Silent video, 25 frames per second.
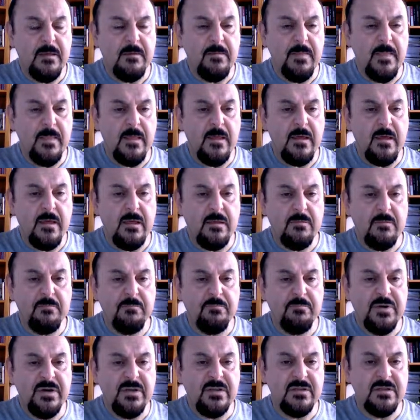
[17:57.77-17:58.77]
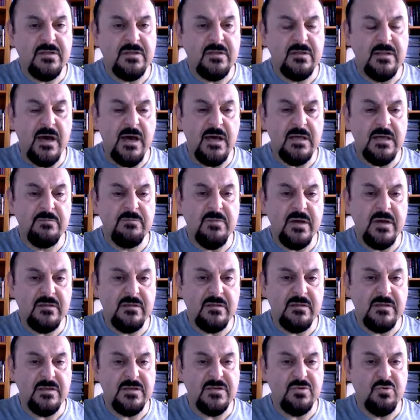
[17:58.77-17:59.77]
a print line method
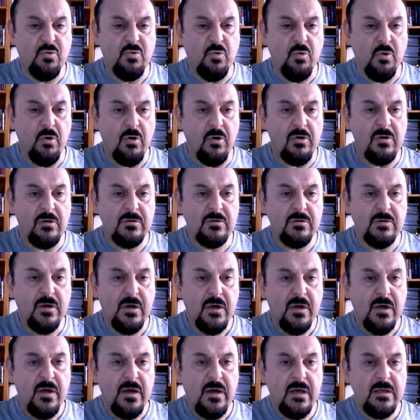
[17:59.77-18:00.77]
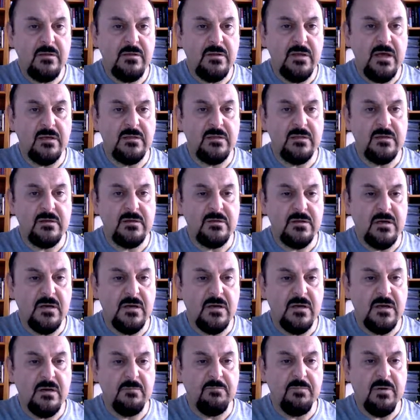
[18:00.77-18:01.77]
is called, and the
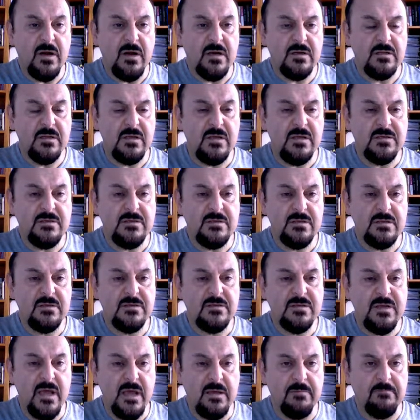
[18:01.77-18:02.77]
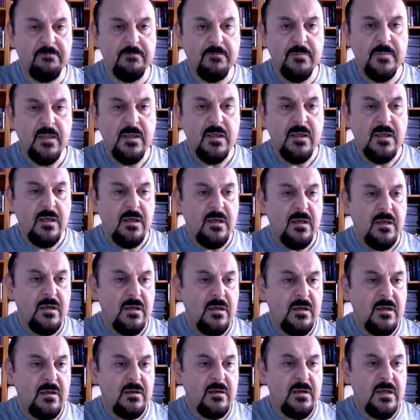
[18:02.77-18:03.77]
other part is the same.
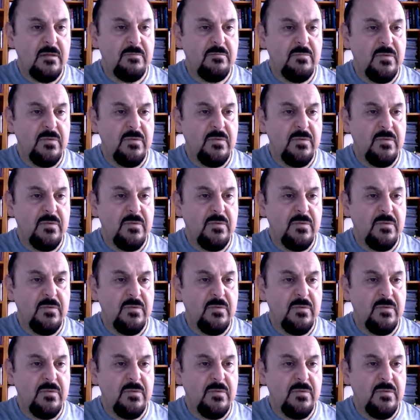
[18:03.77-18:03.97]
Let me